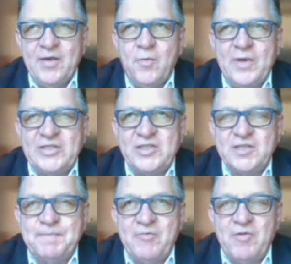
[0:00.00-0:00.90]
which
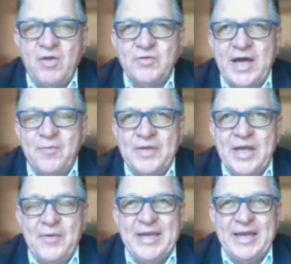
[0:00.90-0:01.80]
has been rolled out, we
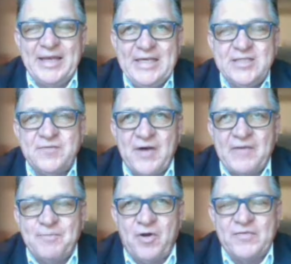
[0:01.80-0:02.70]
know, in at least
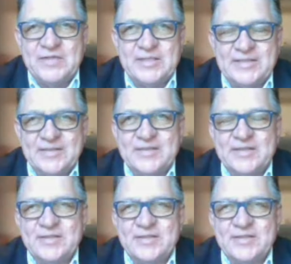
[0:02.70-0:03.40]
5 provinces.